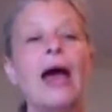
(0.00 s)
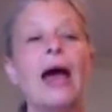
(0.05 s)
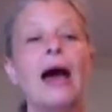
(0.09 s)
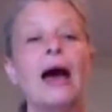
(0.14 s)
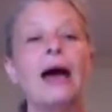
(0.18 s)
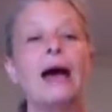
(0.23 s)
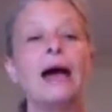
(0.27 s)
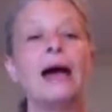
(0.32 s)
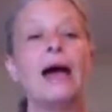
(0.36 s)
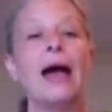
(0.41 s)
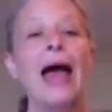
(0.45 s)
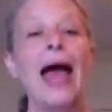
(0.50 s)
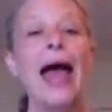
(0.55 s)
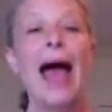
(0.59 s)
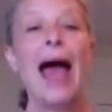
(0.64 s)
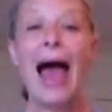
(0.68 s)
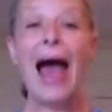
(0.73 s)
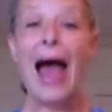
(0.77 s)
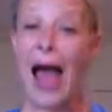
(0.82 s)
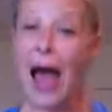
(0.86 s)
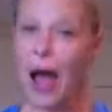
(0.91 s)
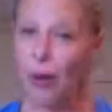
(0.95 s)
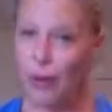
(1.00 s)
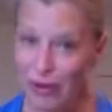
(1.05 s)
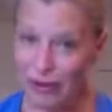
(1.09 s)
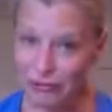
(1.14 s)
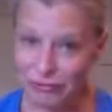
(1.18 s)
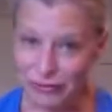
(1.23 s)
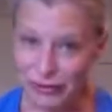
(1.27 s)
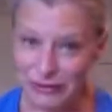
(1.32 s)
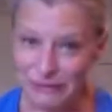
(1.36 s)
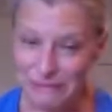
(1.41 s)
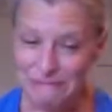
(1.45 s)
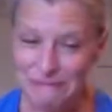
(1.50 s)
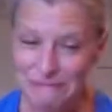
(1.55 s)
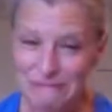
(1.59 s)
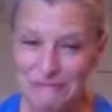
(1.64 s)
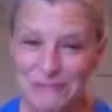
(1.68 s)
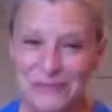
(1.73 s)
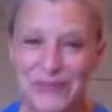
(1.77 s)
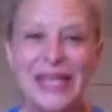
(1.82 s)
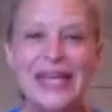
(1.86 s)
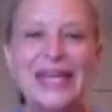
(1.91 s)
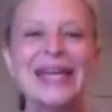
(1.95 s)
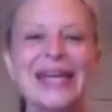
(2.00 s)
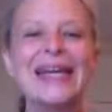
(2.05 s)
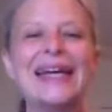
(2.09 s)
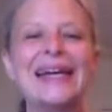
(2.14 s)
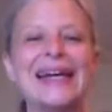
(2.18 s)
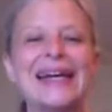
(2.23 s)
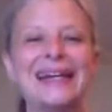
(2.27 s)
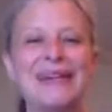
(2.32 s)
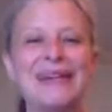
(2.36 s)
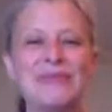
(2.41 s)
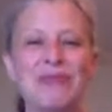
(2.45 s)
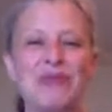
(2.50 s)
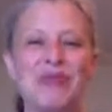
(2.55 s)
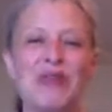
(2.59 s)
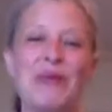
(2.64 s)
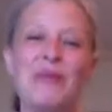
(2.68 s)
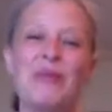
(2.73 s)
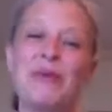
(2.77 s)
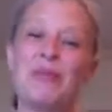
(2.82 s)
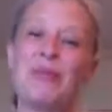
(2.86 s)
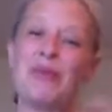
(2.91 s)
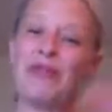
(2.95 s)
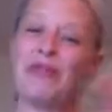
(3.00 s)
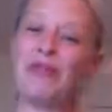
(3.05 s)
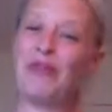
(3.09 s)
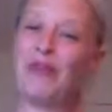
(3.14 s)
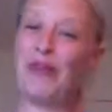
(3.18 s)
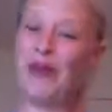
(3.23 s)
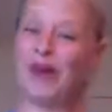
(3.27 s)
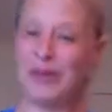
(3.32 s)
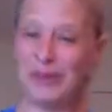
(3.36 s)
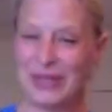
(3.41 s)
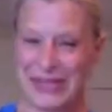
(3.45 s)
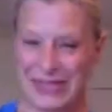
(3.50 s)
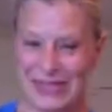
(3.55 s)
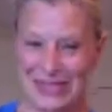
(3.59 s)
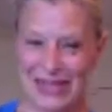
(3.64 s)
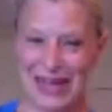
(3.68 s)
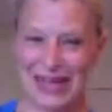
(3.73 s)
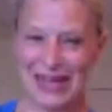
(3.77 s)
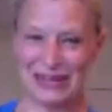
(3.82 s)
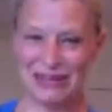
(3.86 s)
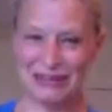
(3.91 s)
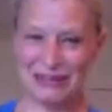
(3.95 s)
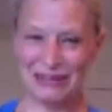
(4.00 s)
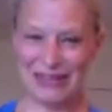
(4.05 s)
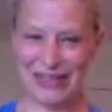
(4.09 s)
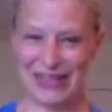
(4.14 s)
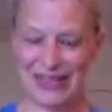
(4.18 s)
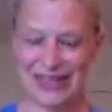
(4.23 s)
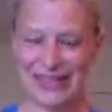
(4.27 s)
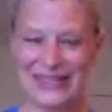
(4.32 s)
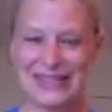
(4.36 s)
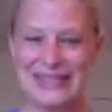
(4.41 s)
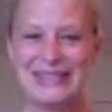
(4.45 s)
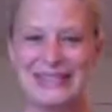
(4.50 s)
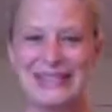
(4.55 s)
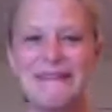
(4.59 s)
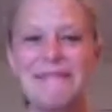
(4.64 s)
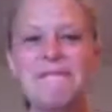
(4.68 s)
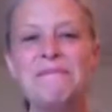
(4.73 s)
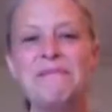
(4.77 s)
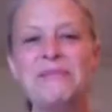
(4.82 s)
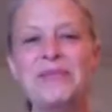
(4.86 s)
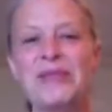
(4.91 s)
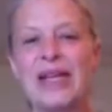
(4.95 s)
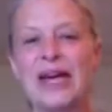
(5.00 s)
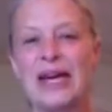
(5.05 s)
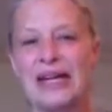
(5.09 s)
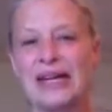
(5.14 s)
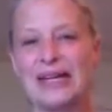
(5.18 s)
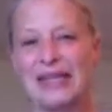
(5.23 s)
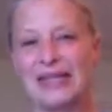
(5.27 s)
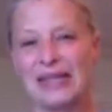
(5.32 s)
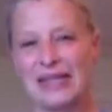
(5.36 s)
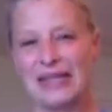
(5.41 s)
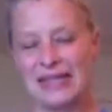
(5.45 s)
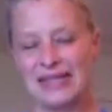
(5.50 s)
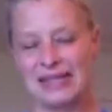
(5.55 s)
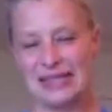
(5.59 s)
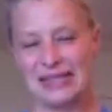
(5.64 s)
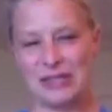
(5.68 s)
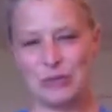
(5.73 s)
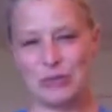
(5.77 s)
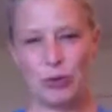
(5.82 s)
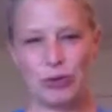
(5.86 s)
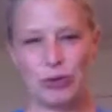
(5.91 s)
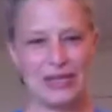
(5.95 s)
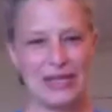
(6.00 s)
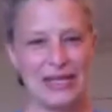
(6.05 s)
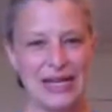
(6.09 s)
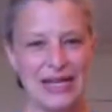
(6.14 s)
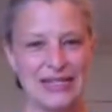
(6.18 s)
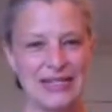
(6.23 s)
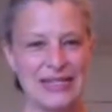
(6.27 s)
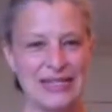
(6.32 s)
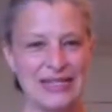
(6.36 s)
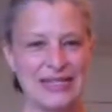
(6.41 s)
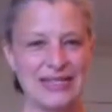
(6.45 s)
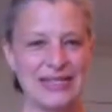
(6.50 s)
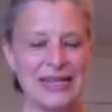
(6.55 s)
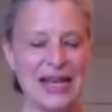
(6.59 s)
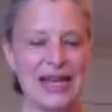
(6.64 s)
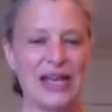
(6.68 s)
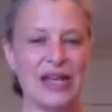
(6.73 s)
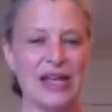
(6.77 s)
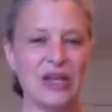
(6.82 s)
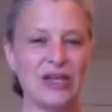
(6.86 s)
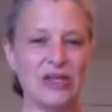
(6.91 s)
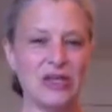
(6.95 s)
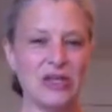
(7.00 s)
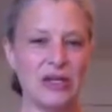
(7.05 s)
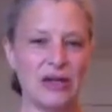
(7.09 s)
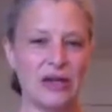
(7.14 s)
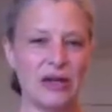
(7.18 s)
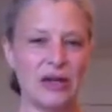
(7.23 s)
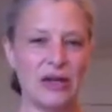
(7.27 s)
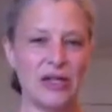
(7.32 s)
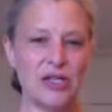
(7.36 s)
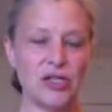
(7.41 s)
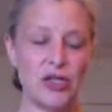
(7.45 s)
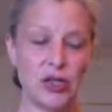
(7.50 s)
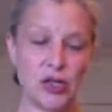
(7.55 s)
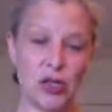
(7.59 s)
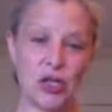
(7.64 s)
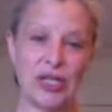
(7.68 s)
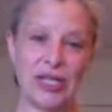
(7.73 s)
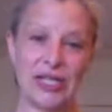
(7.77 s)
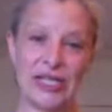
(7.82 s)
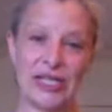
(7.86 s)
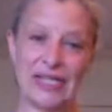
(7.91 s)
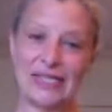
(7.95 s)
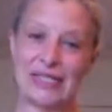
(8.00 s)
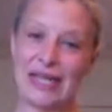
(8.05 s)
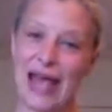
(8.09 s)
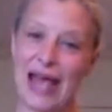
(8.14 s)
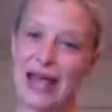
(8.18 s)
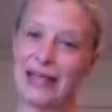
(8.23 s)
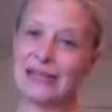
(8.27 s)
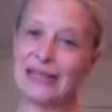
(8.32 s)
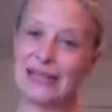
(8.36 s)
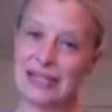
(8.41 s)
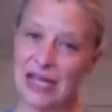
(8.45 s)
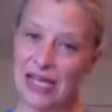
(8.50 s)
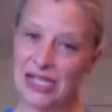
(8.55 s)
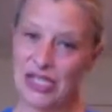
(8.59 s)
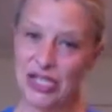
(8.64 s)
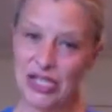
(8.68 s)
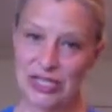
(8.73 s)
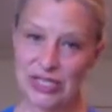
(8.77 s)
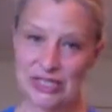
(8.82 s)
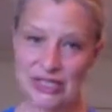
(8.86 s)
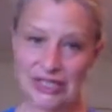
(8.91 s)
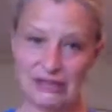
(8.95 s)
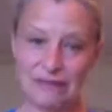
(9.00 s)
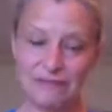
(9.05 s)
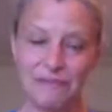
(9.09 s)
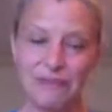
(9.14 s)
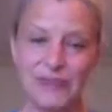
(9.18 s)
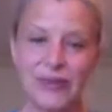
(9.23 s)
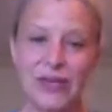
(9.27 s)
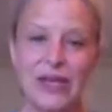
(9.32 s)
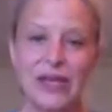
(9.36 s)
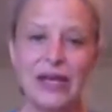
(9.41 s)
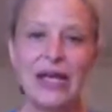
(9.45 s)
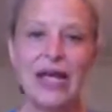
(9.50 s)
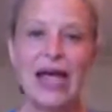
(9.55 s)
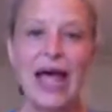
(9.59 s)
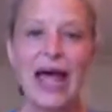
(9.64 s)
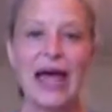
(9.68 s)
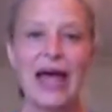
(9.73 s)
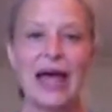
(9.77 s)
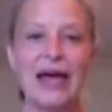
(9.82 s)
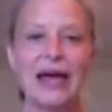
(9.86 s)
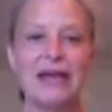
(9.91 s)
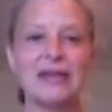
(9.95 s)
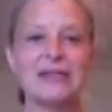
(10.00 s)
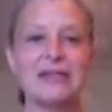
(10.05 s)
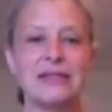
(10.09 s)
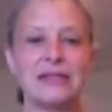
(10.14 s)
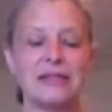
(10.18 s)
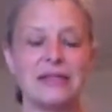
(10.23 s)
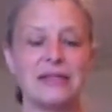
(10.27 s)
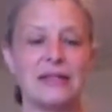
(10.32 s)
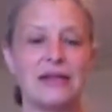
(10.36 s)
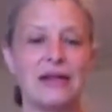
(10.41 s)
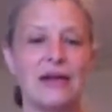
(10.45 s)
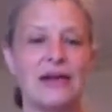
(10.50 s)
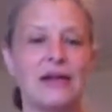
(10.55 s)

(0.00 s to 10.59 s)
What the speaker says: However, from the performance side of things, the sports scientist and journalist Alex Hutchinson has